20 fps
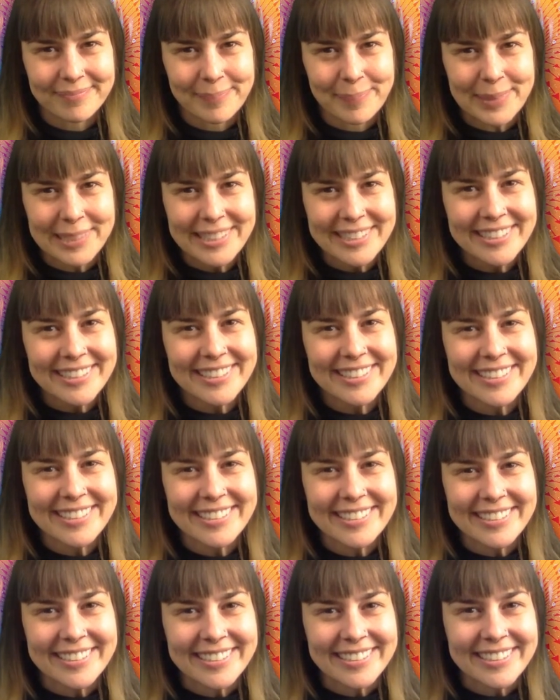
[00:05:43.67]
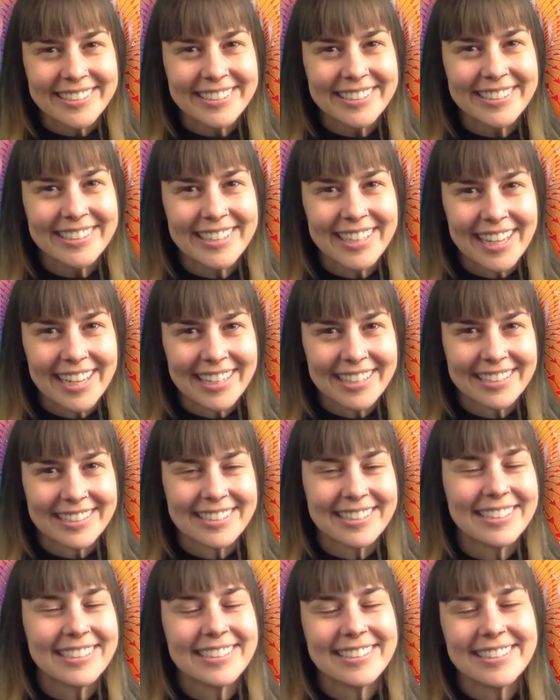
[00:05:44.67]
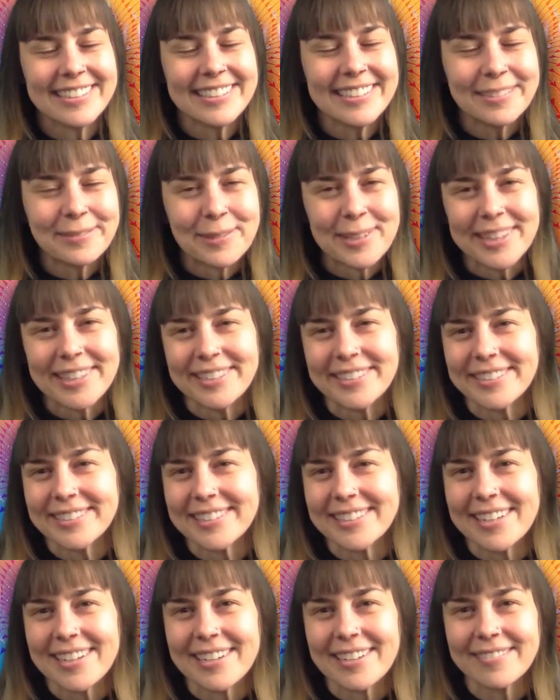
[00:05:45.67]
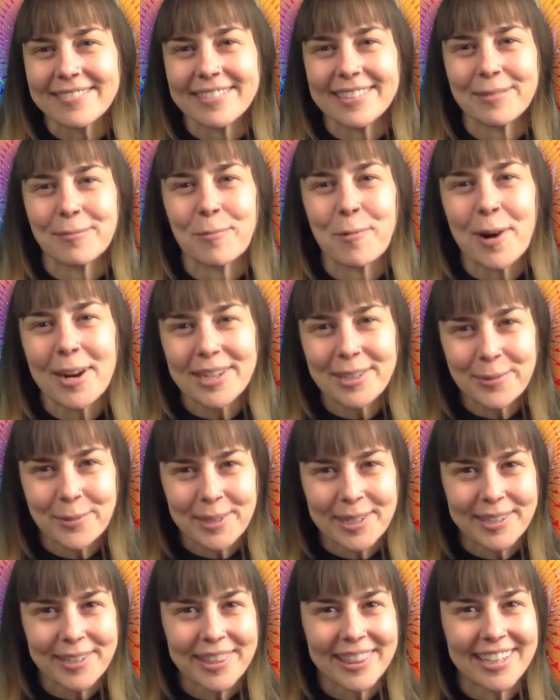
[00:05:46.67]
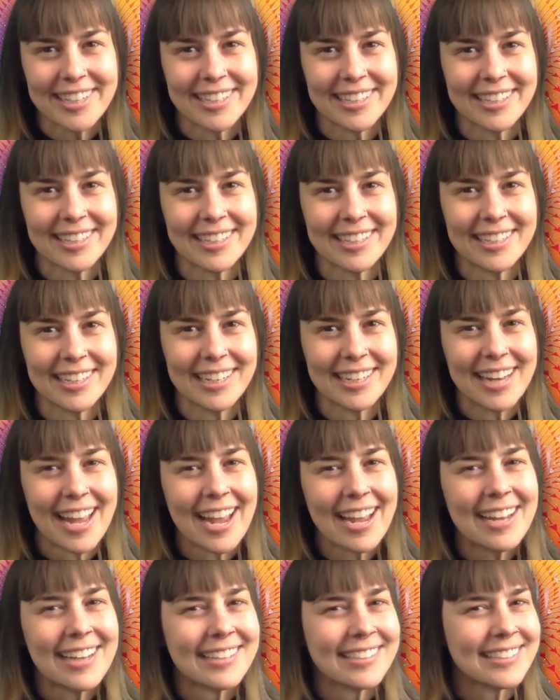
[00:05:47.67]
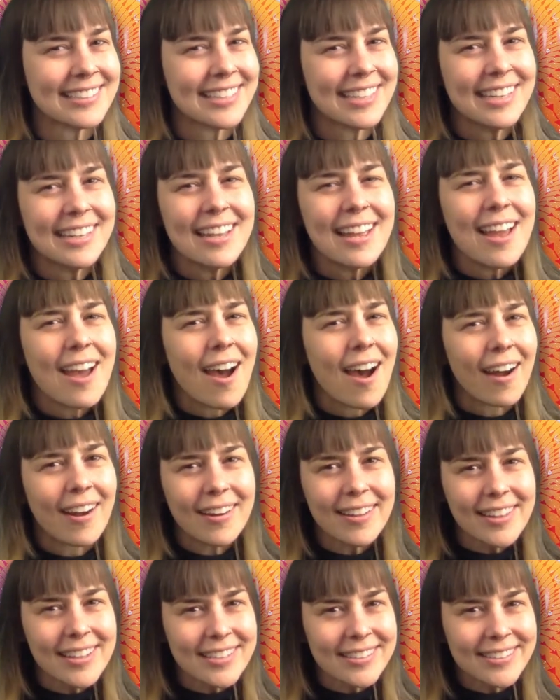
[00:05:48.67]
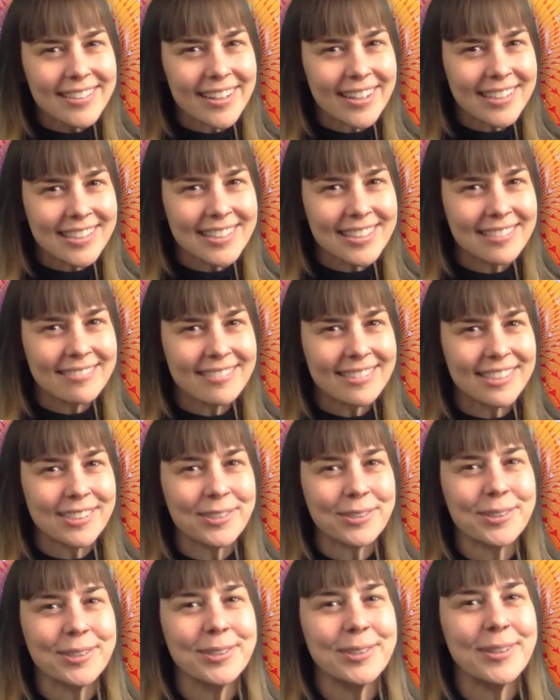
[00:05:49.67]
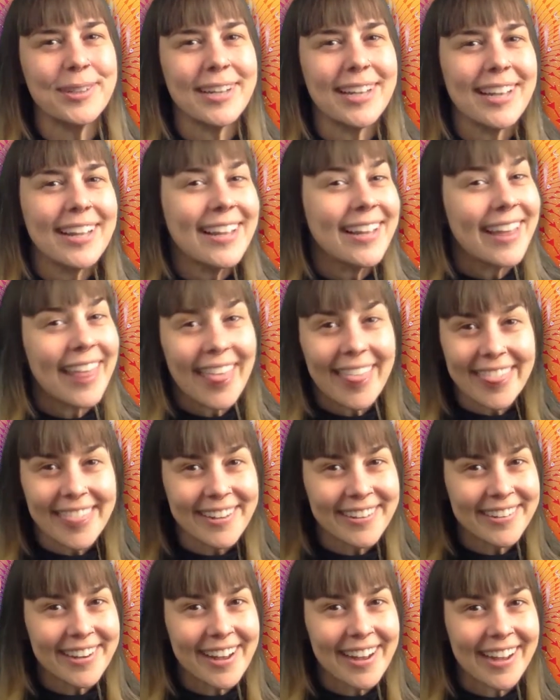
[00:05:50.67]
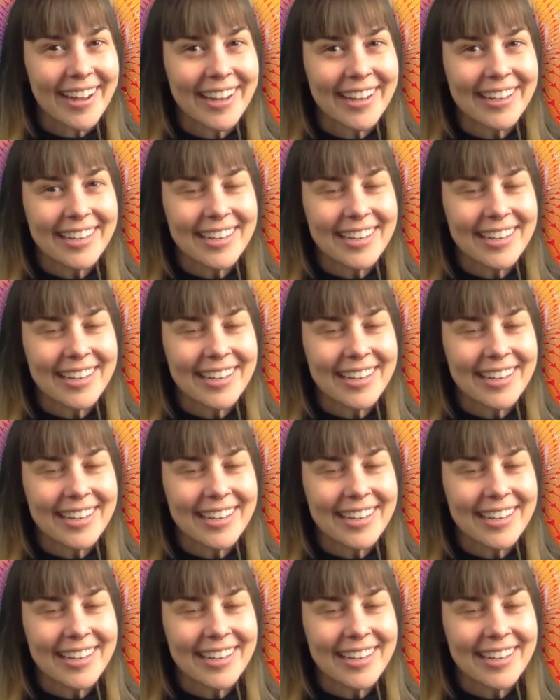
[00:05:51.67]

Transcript: Be still and sit with yourself and watch what you're thinking and ask are these thoughts even true? They're not.